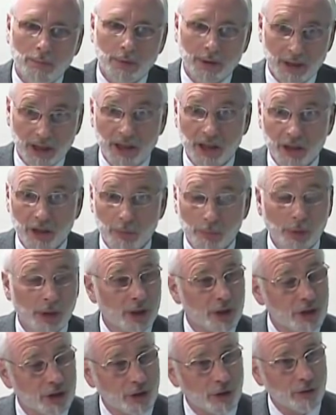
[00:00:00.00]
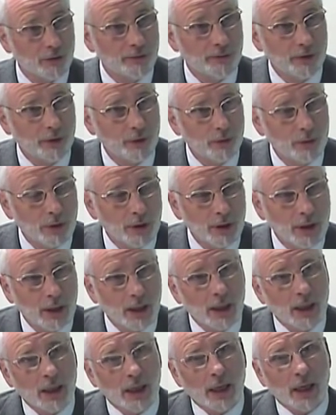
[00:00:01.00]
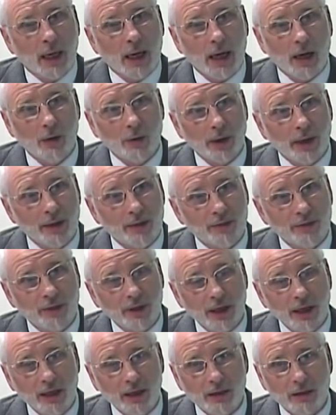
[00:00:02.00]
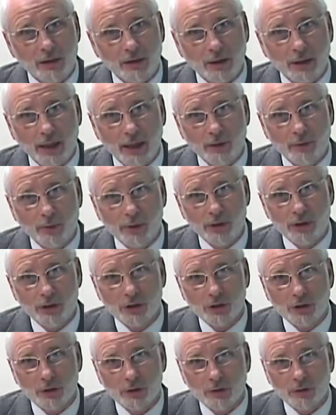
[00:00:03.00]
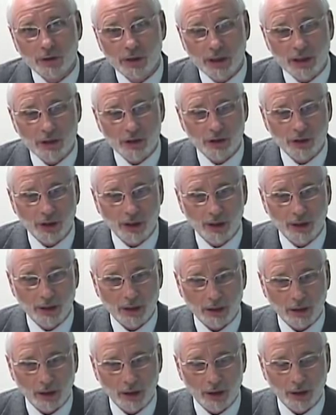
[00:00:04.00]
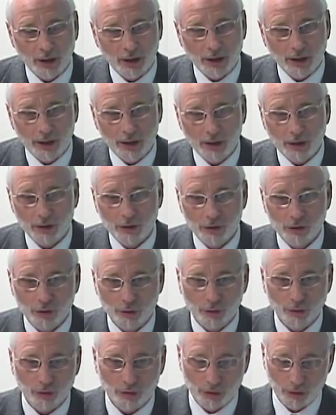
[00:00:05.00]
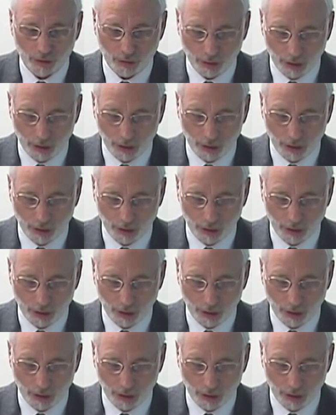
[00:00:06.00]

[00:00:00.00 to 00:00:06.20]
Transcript: but it is a personal view, how I think language teaching and learning should